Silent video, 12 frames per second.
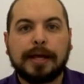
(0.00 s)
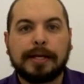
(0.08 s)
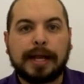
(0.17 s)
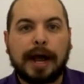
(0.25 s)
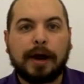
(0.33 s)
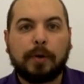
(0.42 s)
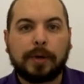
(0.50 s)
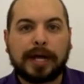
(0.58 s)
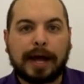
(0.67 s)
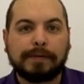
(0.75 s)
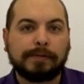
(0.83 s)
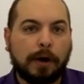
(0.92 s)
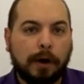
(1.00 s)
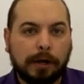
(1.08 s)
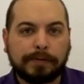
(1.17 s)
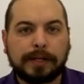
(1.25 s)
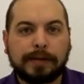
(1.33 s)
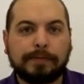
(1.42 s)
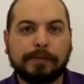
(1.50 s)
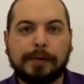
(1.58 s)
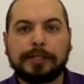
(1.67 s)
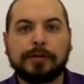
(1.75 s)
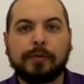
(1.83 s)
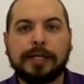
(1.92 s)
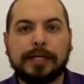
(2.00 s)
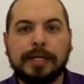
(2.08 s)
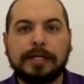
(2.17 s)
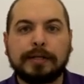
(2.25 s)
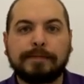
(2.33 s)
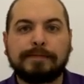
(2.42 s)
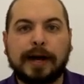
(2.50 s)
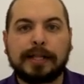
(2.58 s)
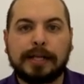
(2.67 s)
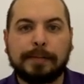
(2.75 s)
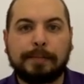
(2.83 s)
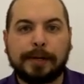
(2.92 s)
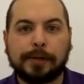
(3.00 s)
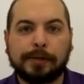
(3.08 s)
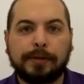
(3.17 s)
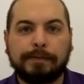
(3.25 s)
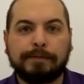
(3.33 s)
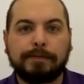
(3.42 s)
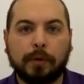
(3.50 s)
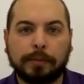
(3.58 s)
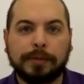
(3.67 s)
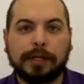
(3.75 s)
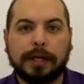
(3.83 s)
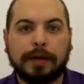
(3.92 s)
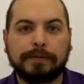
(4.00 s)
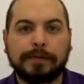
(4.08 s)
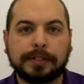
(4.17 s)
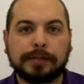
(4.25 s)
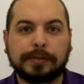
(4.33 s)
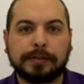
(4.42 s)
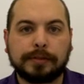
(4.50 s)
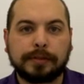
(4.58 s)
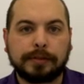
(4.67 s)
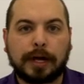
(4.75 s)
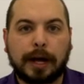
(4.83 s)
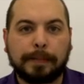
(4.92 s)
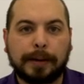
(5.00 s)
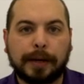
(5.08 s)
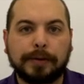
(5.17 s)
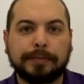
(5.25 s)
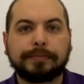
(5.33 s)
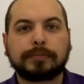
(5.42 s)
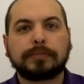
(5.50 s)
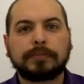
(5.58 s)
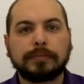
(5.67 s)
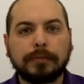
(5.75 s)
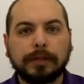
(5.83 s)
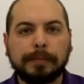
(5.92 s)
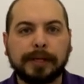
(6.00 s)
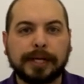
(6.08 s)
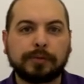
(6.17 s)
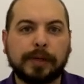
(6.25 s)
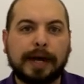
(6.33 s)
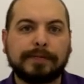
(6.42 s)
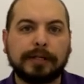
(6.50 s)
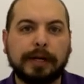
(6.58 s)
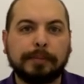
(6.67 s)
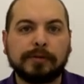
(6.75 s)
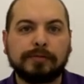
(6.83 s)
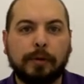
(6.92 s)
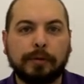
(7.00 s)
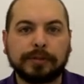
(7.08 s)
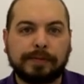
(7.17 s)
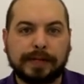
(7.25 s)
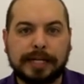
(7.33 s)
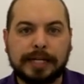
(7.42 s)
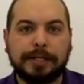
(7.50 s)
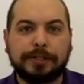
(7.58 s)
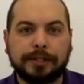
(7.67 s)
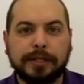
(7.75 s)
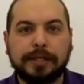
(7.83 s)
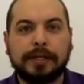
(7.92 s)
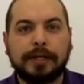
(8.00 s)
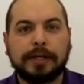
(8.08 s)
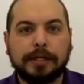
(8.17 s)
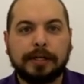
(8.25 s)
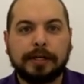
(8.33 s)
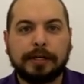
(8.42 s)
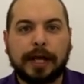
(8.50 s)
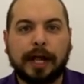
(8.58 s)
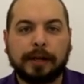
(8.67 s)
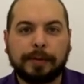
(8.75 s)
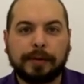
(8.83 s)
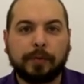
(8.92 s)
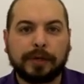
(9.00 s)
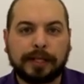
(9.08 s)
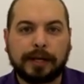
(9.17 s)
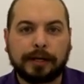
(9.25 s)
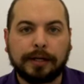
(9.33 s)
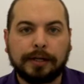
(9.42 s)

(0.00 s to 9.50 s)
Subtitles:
Now we have all of the information we need to find the empirical formula of this compound, because we have the number of moles of each element within.